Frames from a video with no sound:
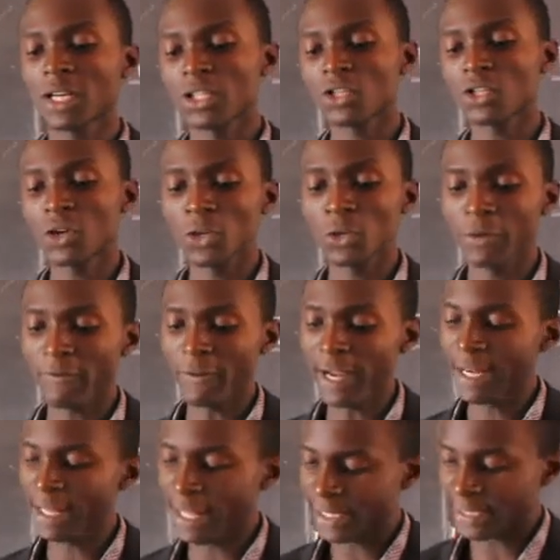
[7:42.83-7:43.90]
So you will
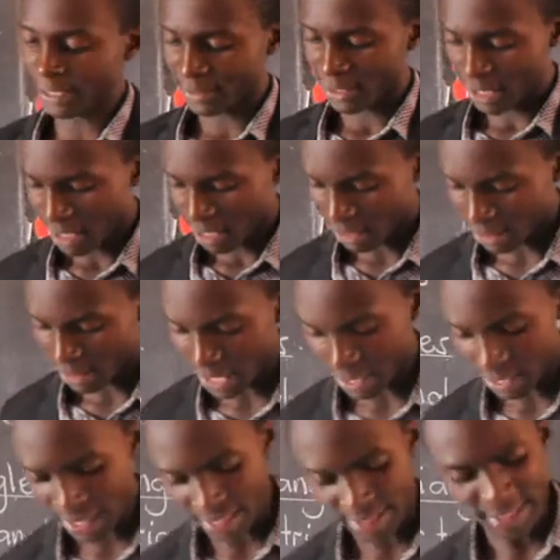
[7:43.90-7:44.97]
find that
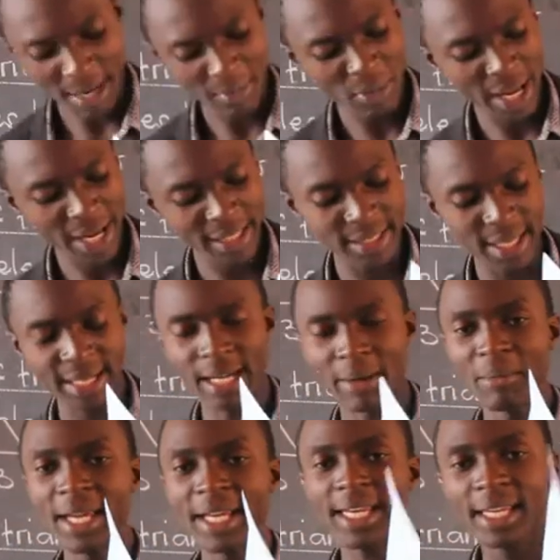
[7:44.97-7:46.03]
there are some lines that
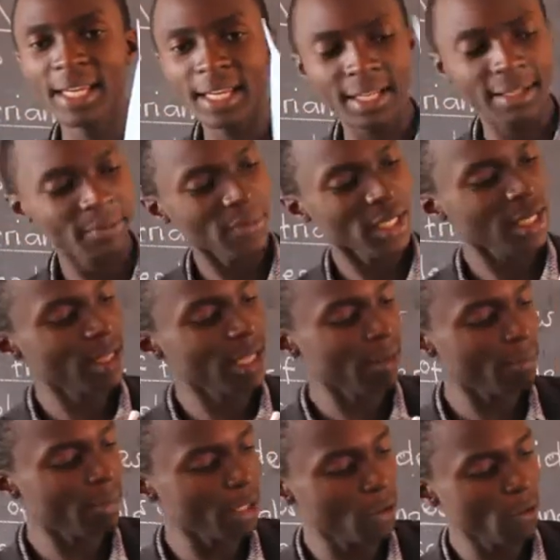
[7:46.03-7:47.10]
are making in
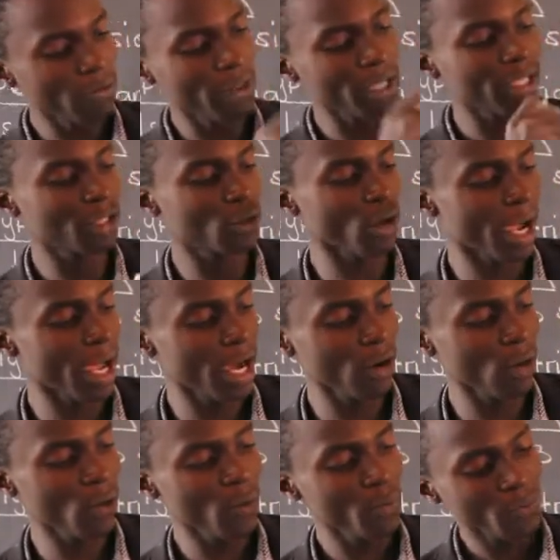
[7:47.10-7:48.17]
the middle of this
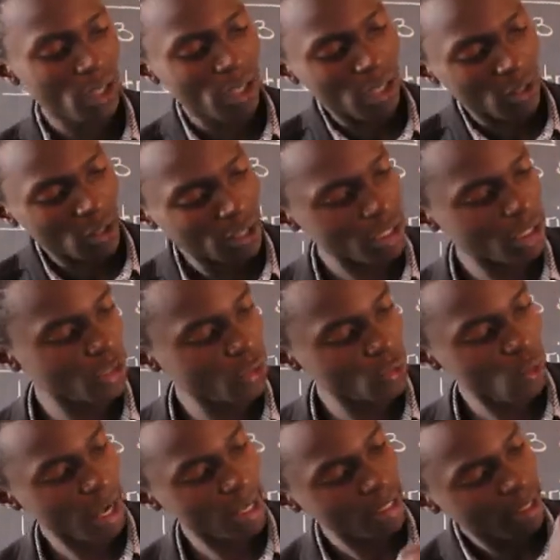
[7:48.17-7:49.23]
triangle. This is
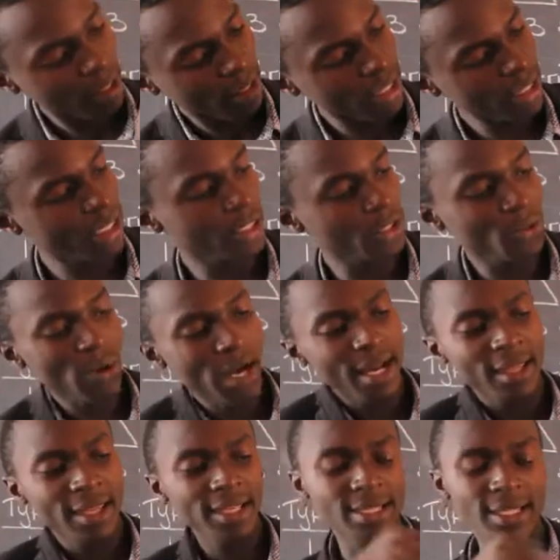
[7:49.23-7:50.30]
1, this is 2,
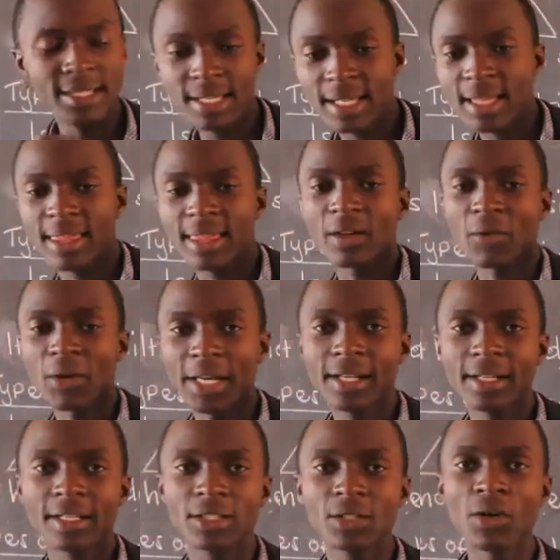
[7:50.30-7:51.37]
and this is
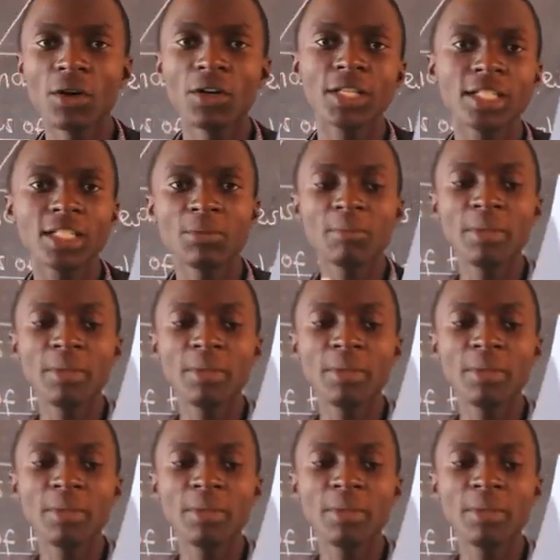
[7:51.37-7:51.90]
3. So it